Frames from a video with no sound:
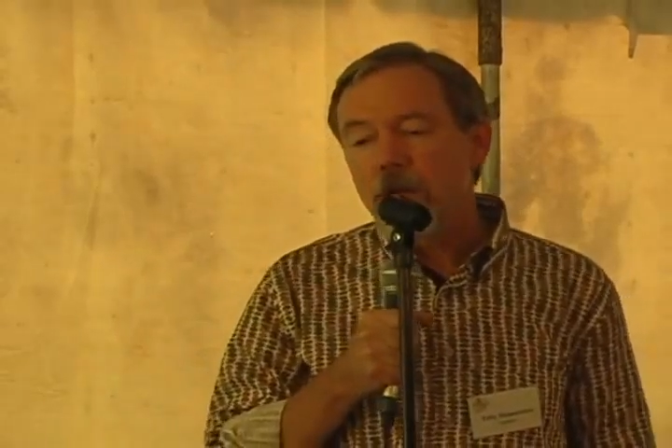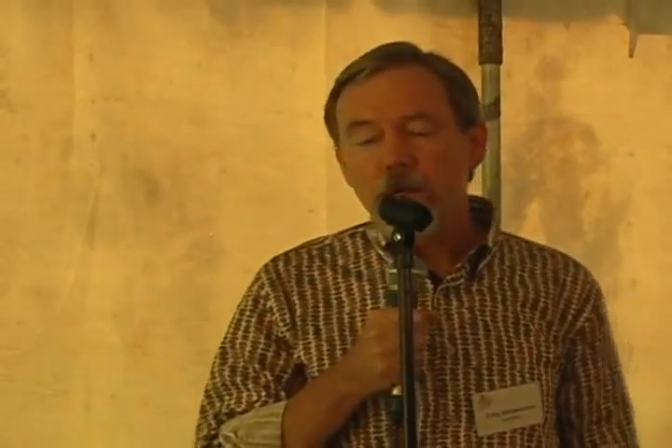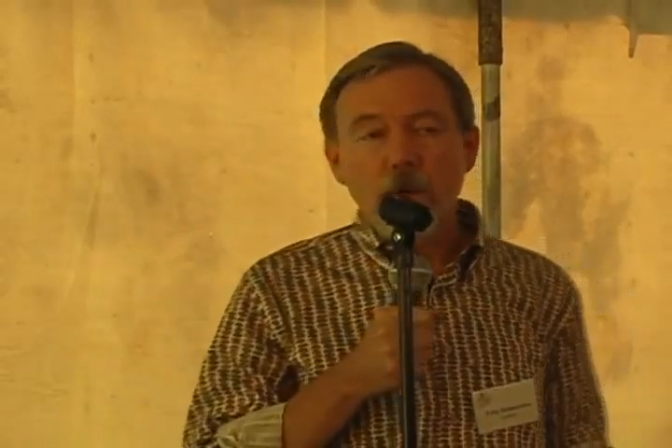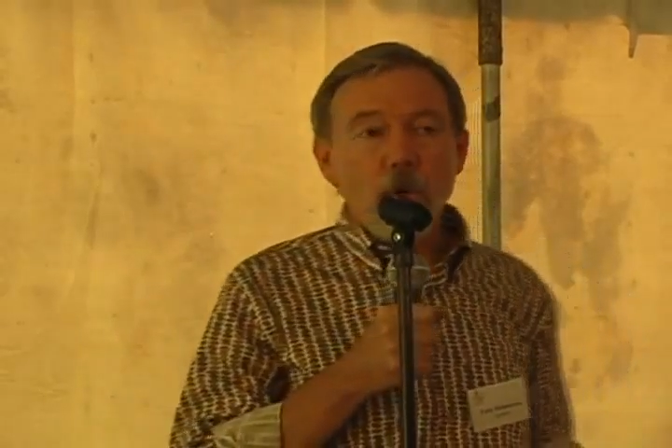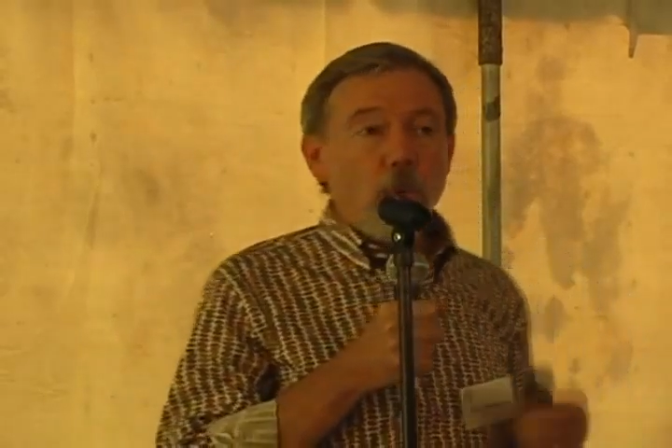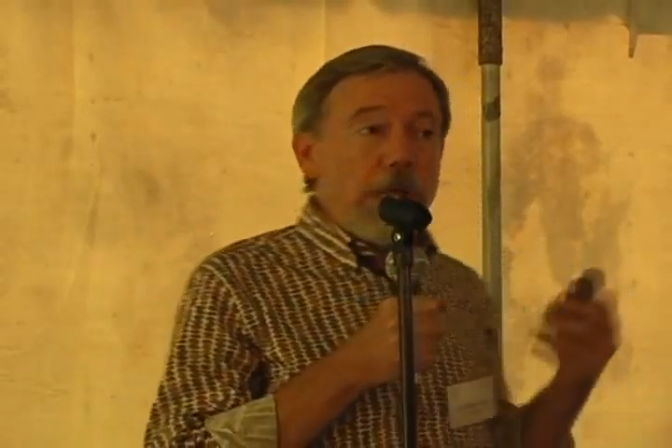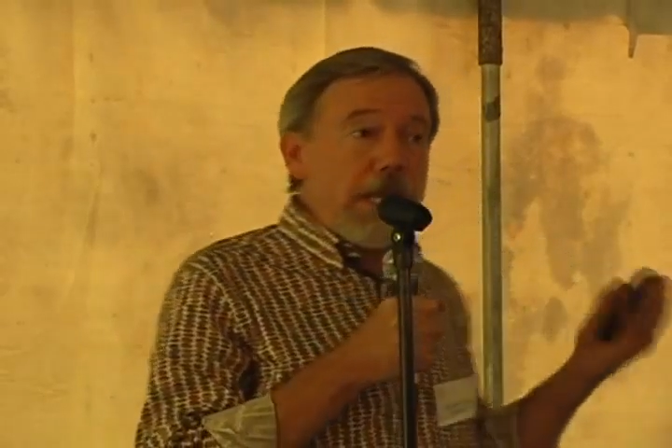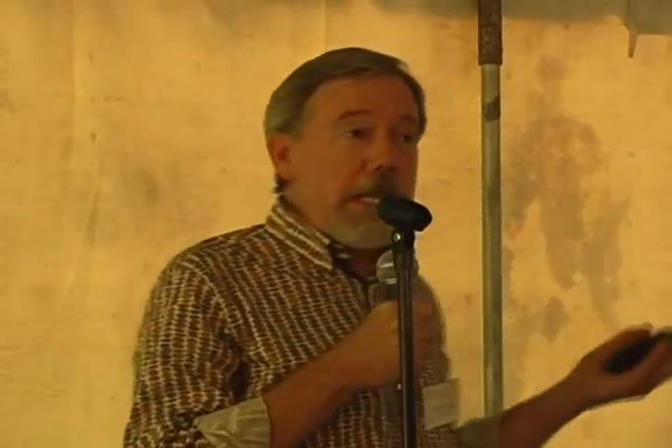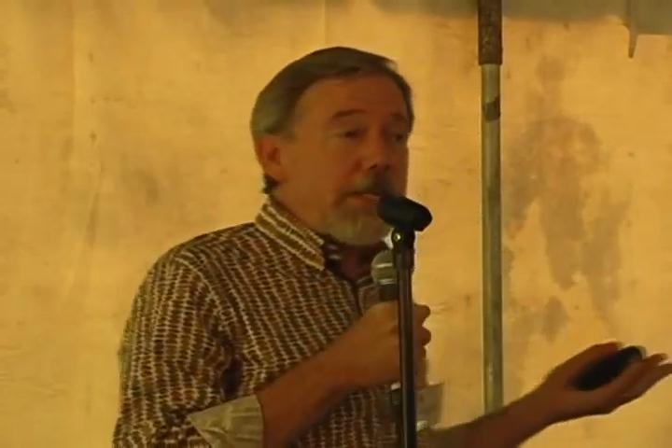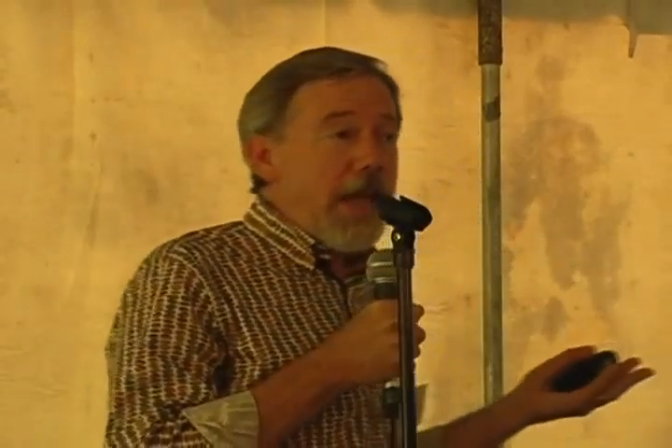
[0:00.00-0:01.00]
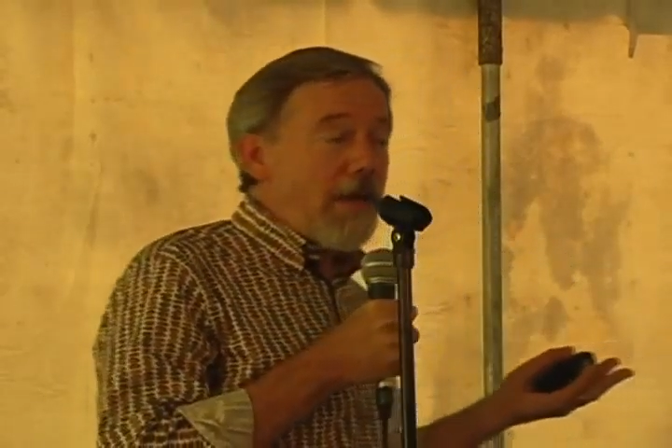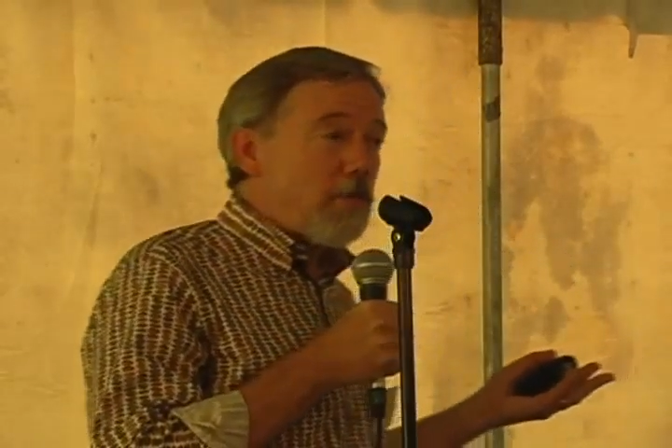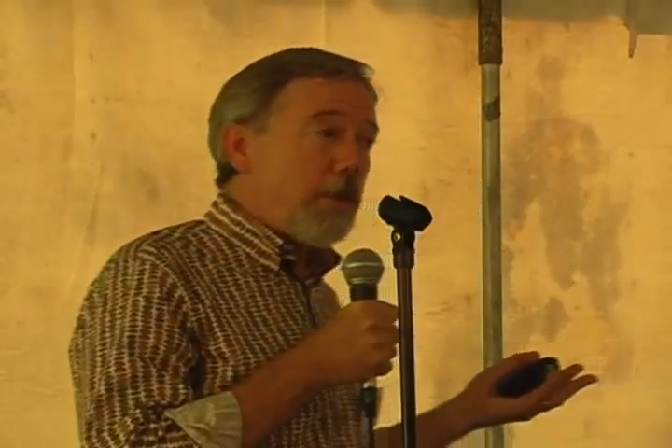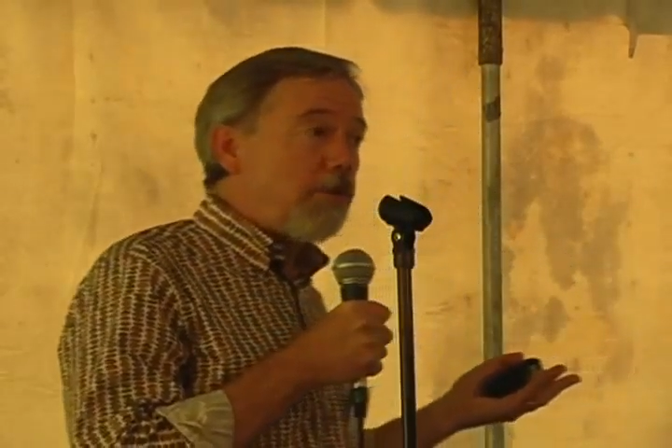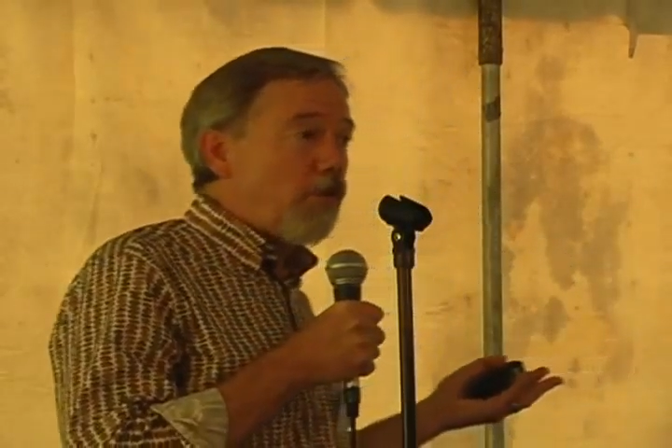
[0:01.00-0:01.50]
You know, we need to have
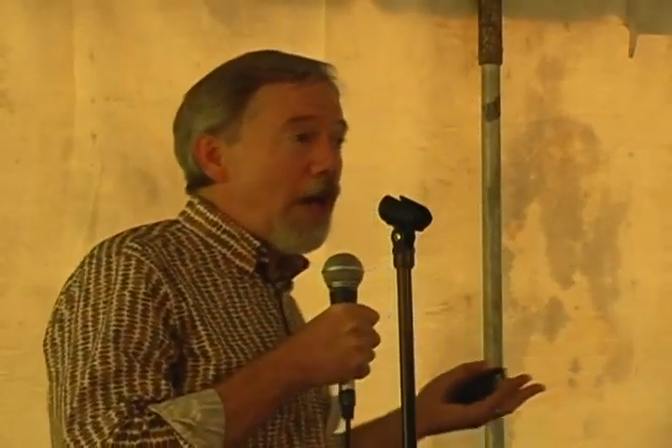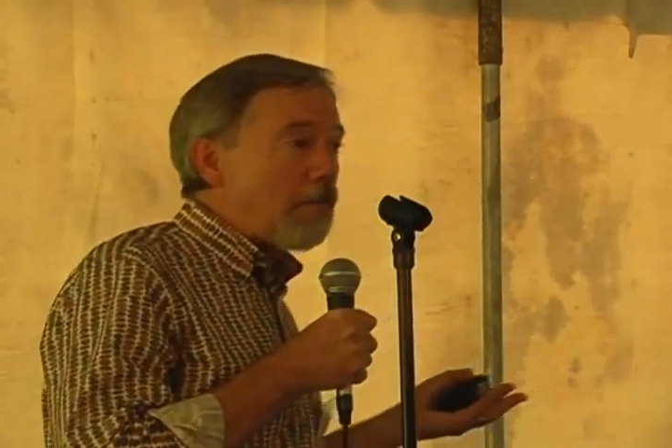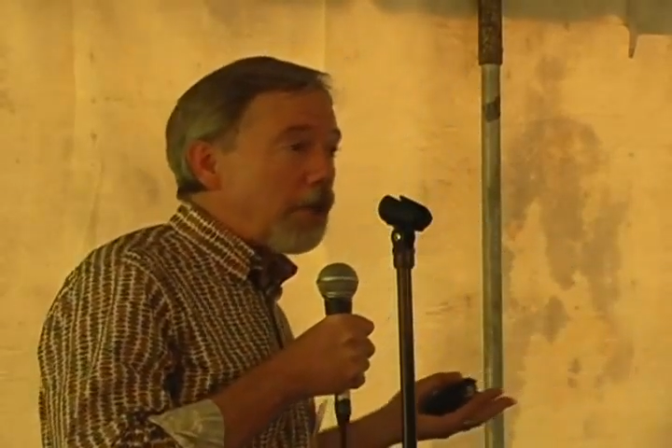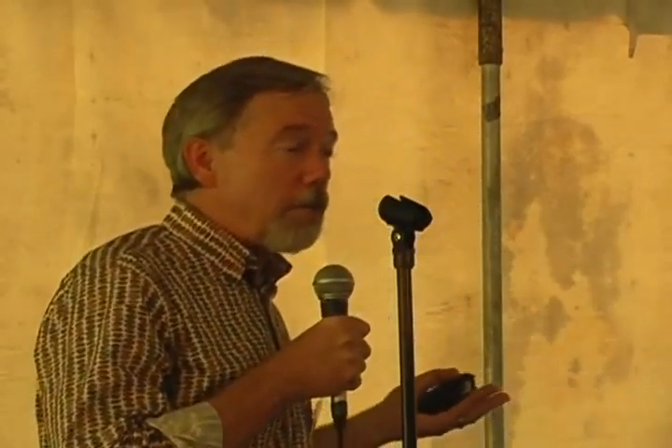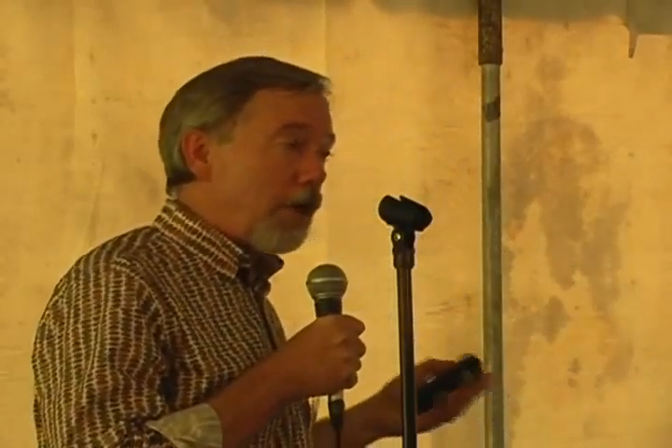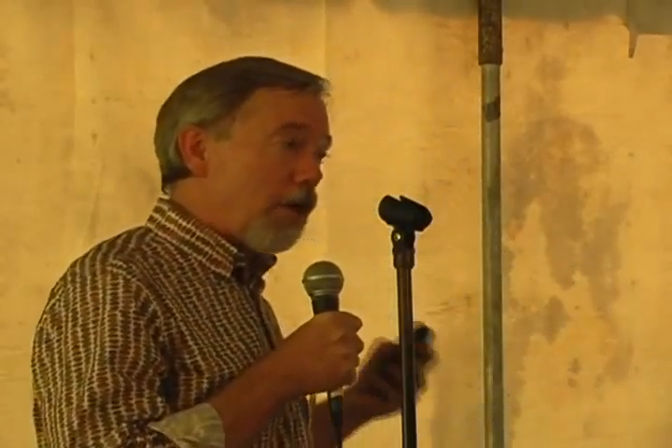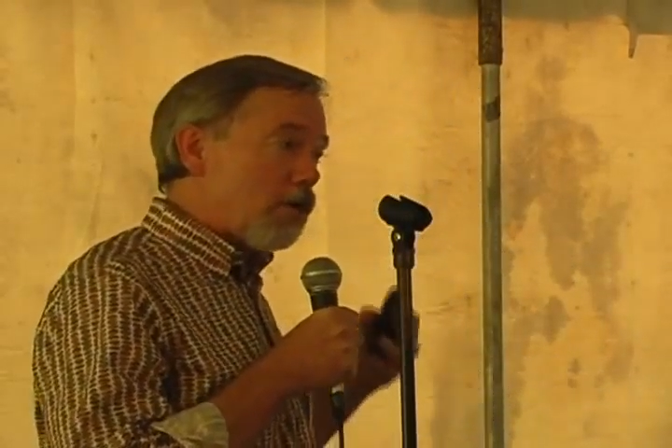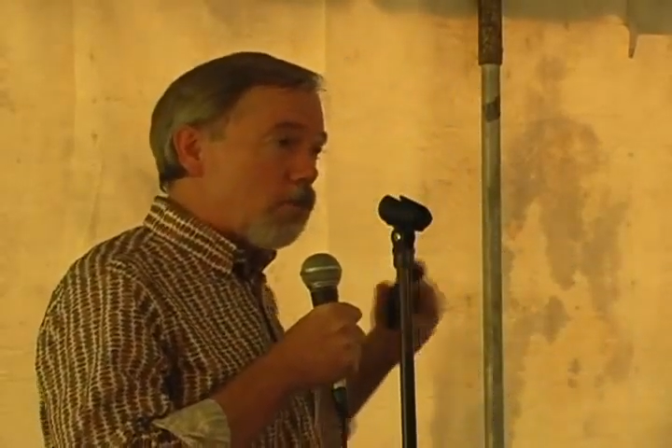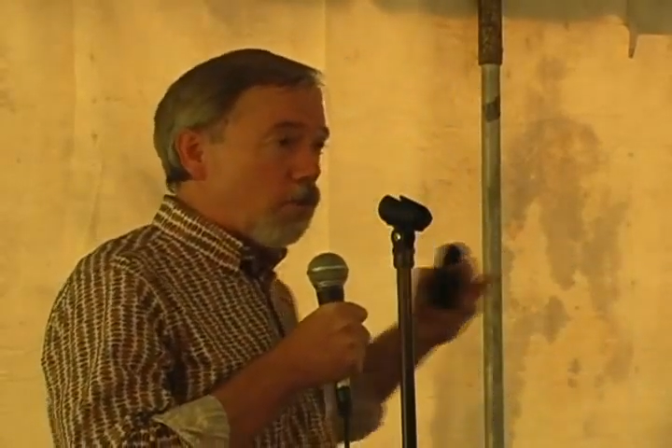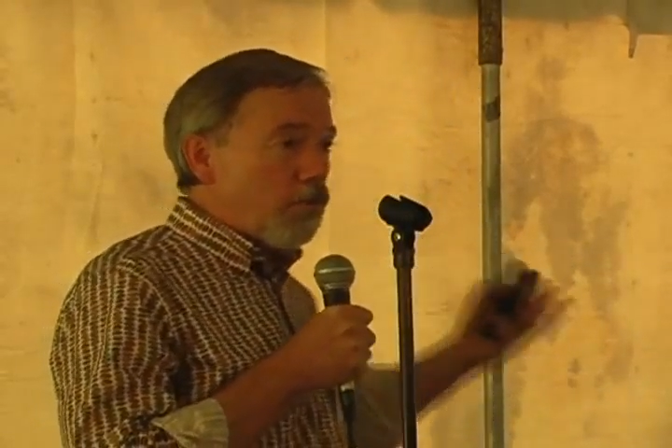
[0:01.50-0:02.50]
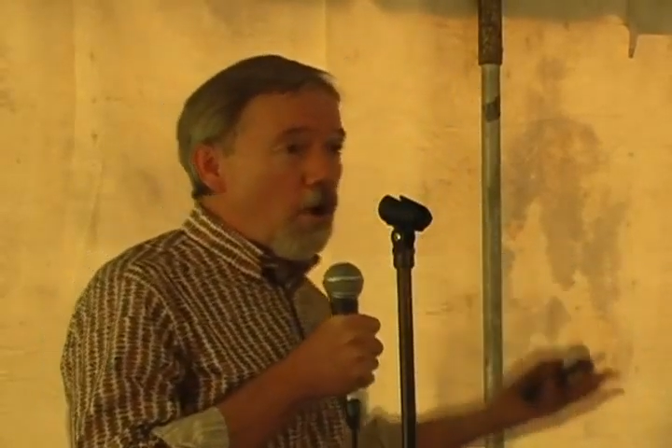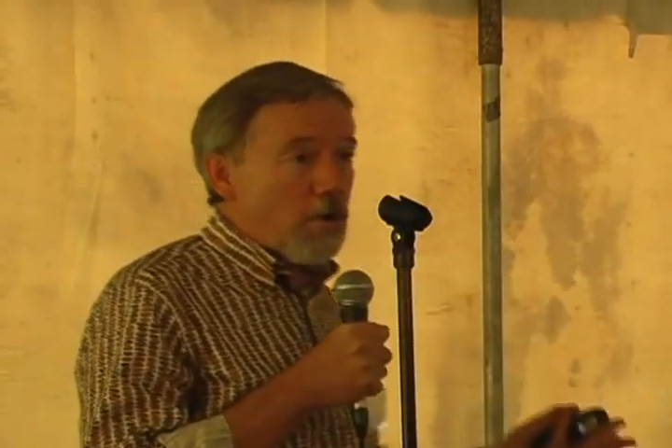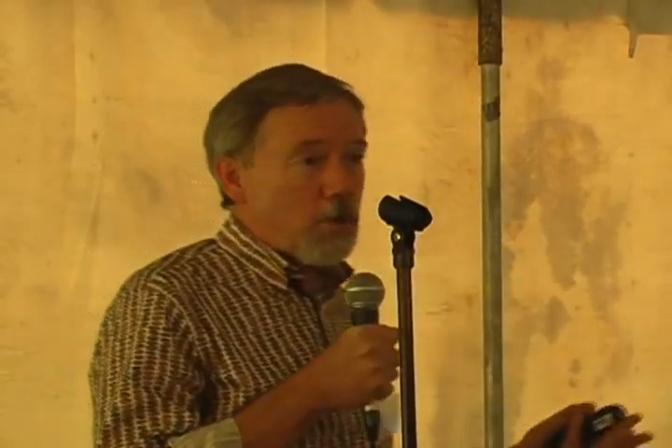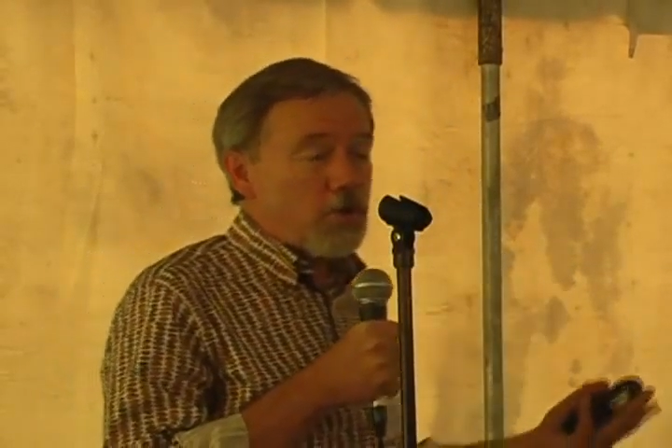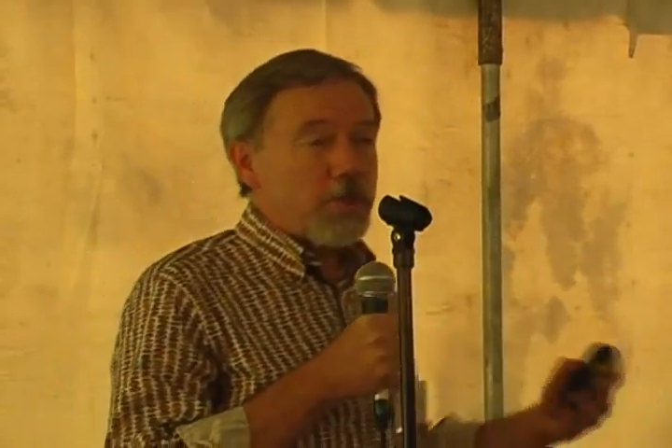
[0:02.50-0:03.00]
a big family because we're
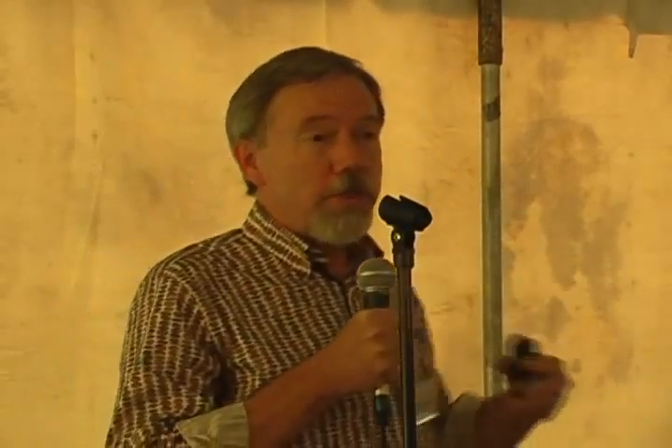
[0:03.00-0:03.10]
farmers,